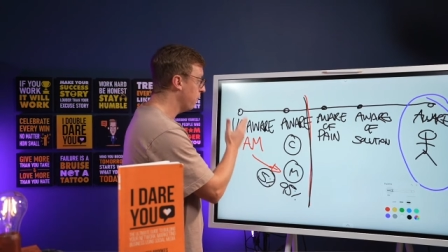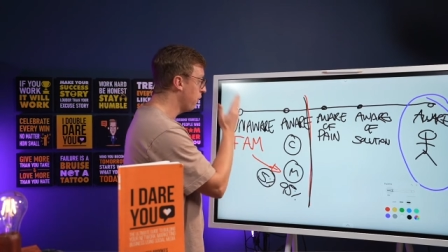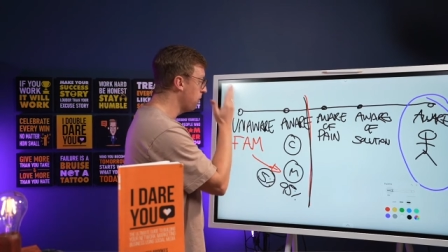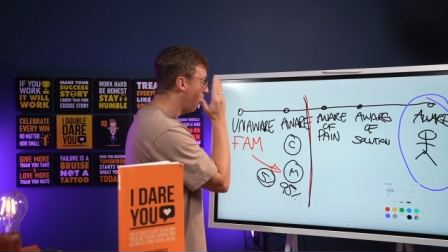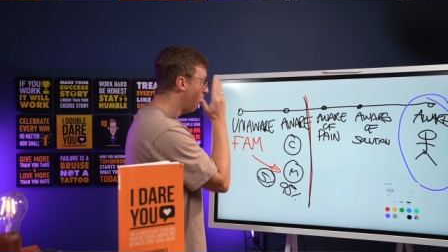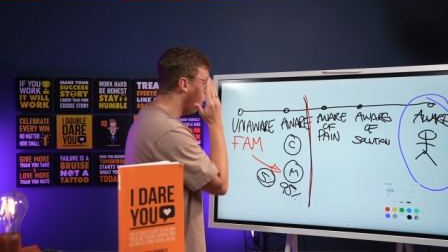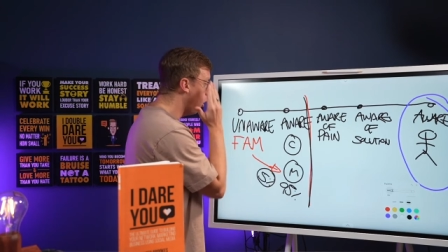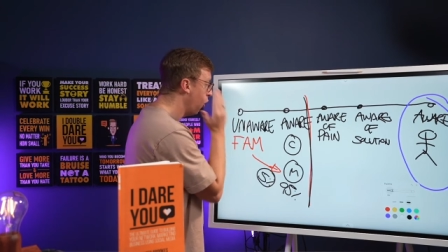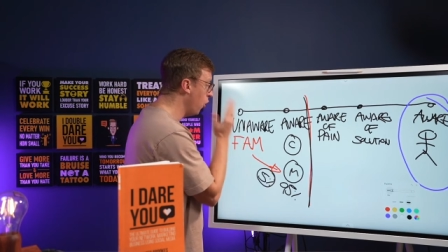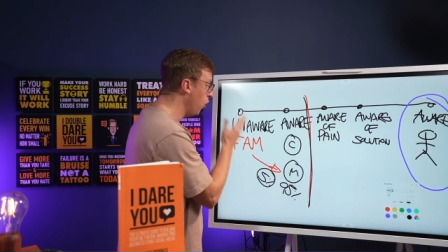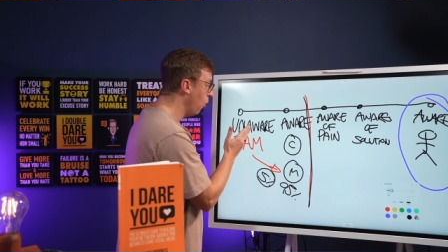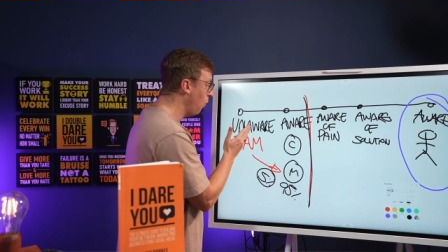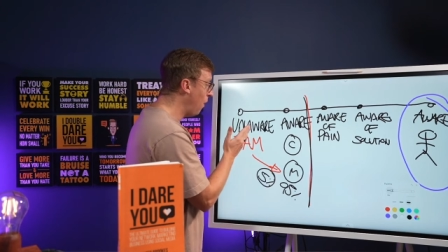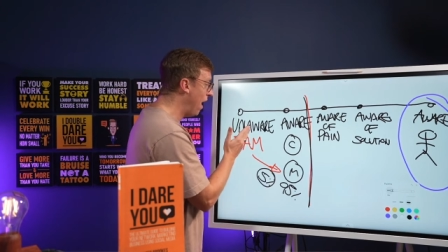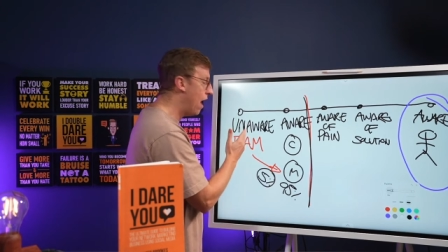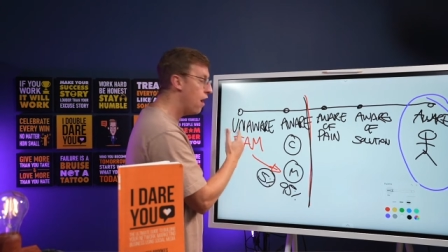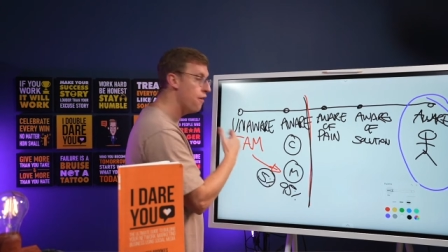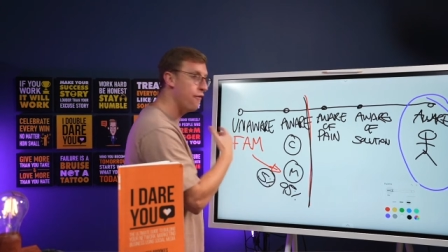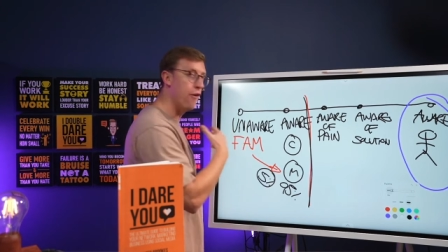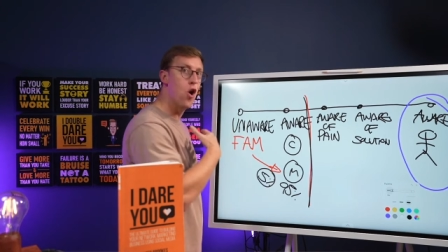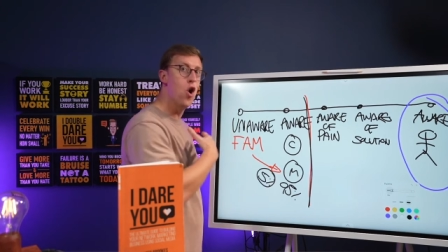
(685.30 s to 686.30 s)
from
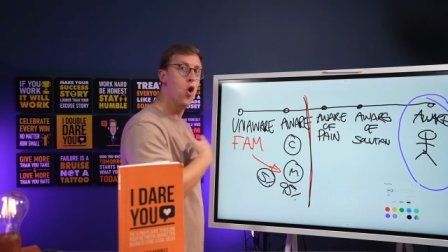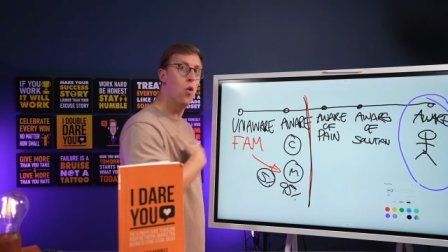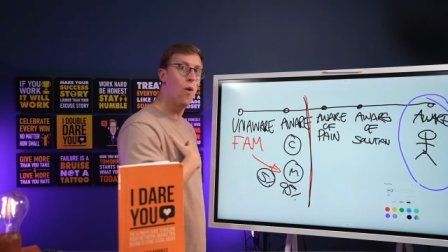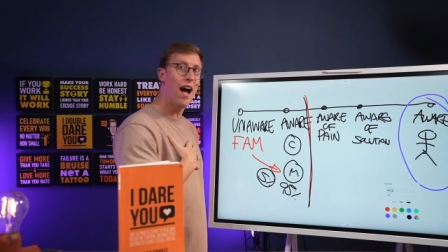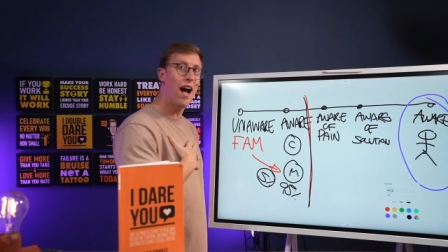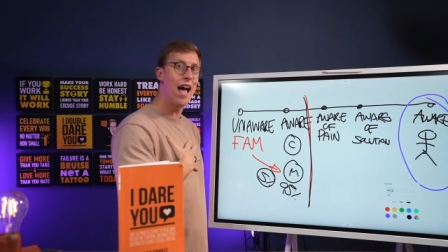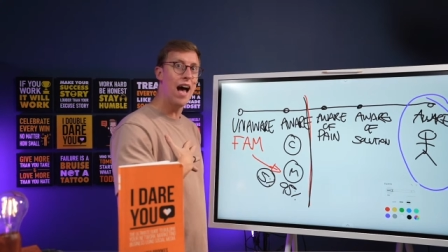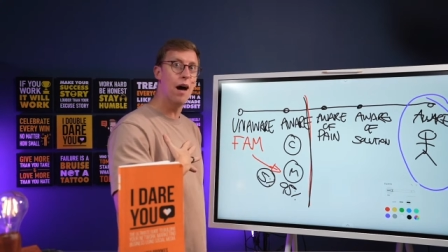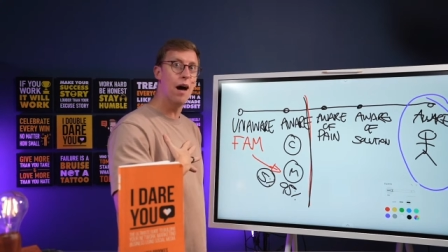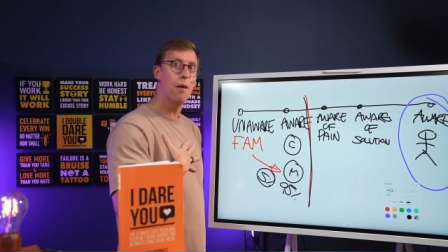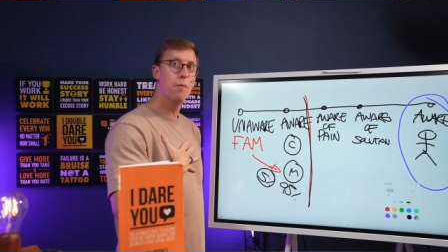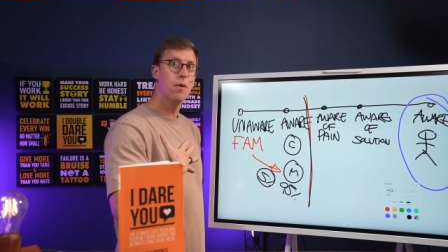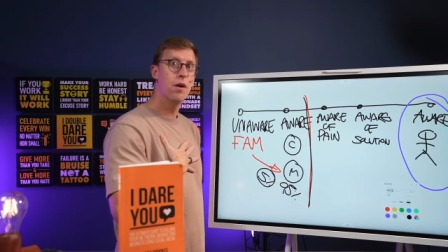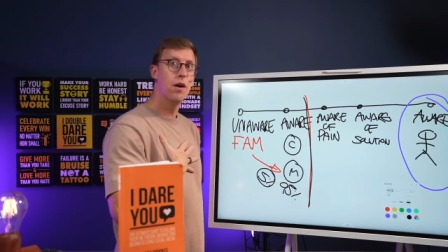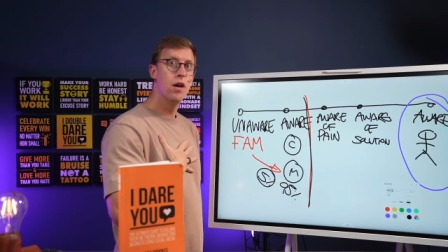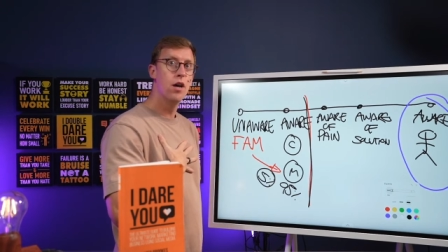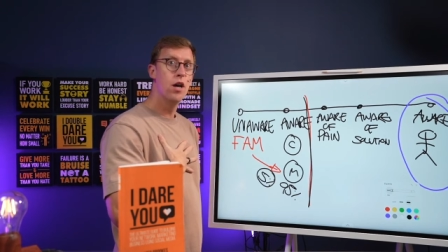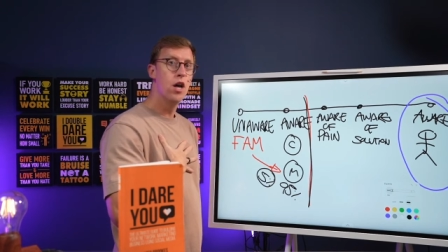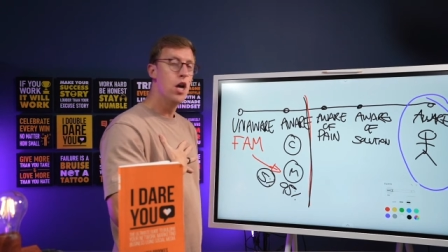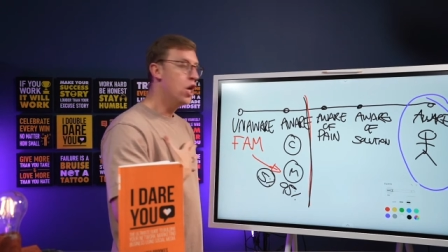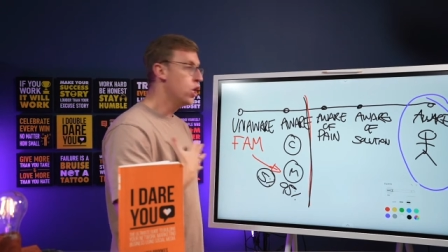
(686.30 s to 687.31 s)
unaware of who I am
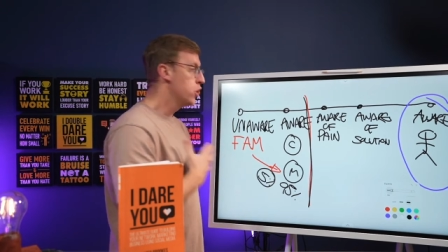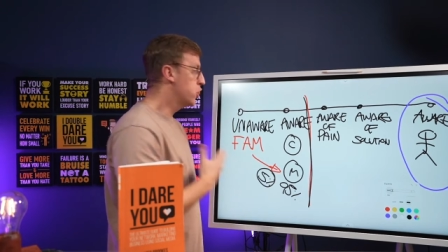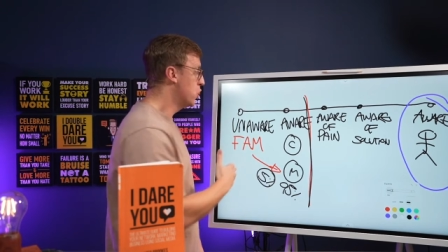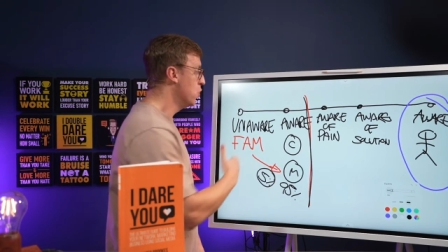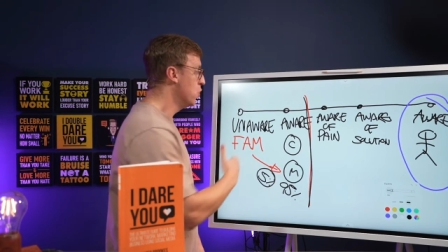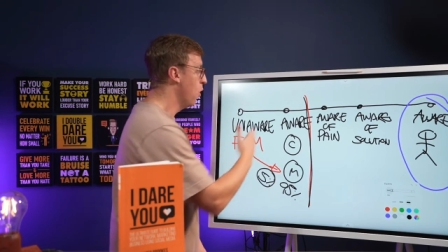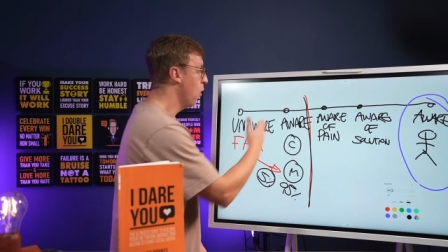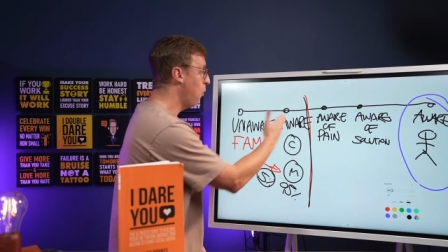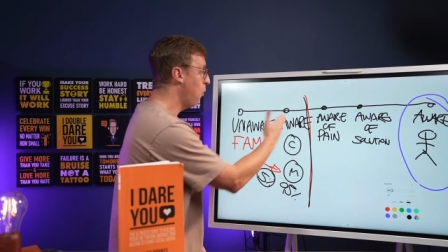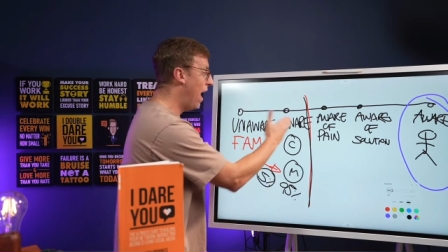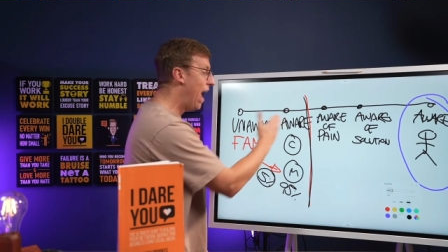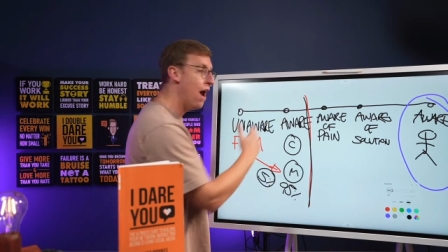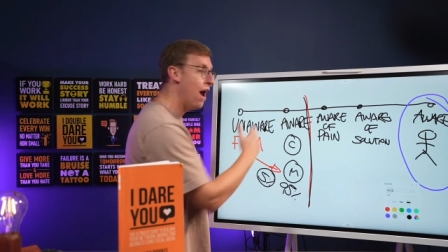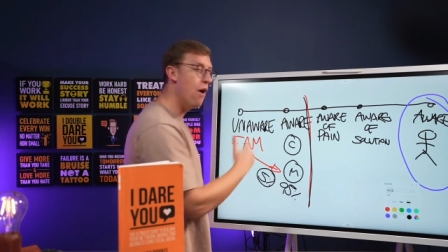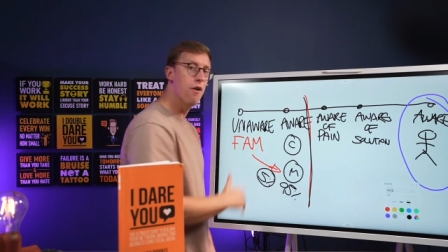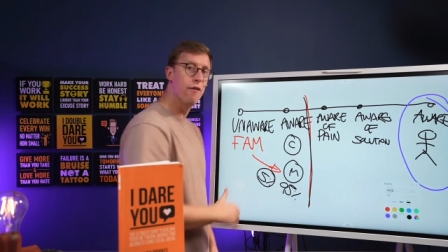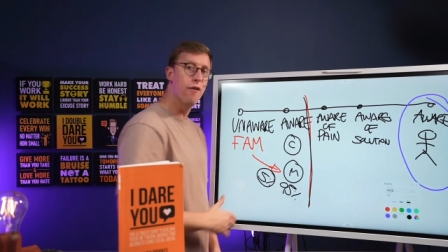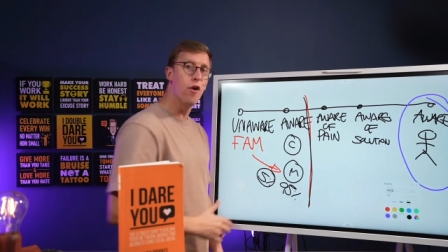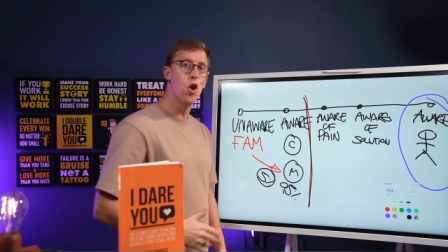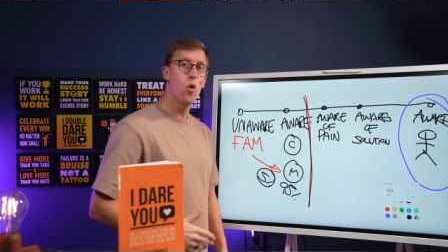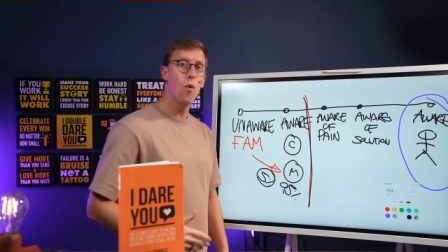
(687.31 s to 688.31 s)
to aware
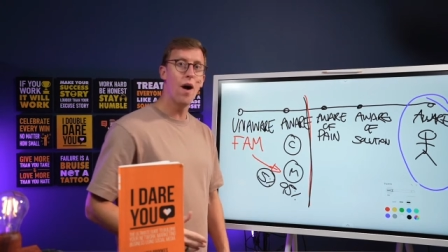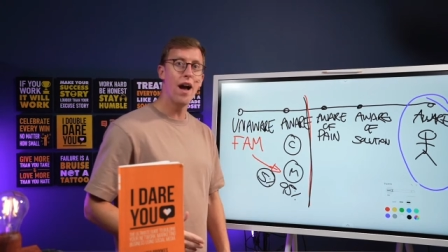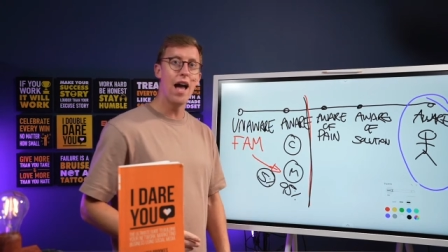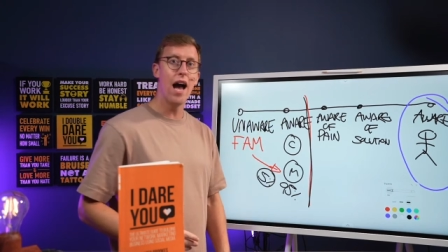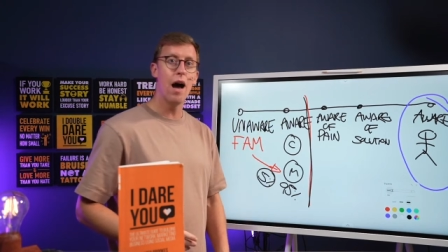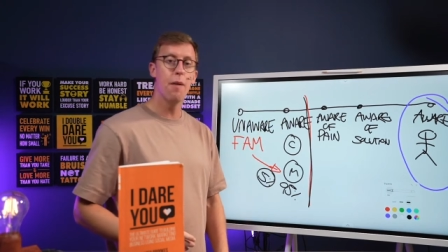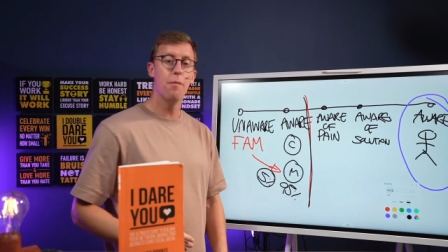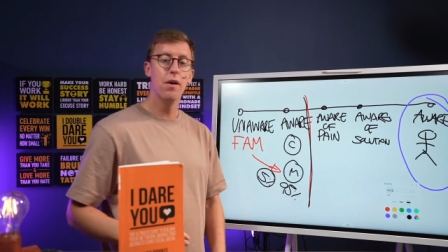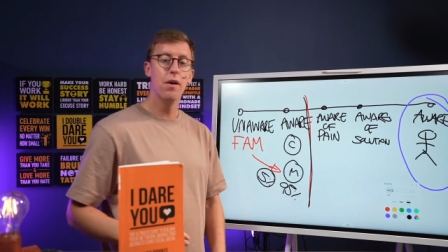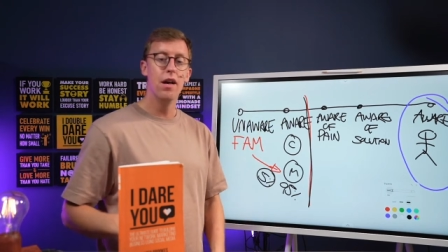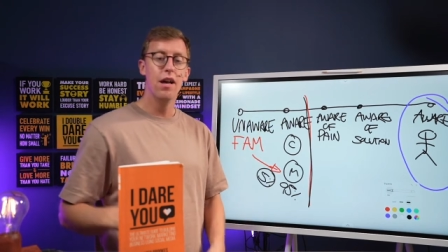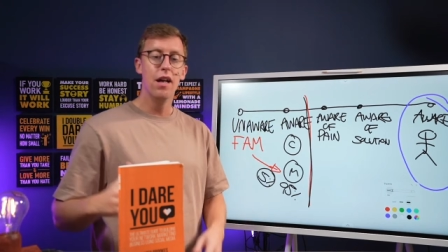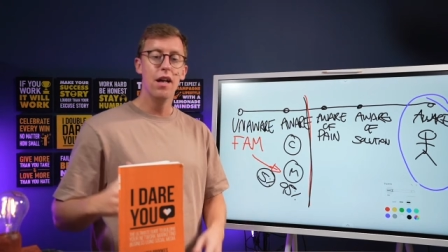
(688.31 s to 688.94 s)
of who I am.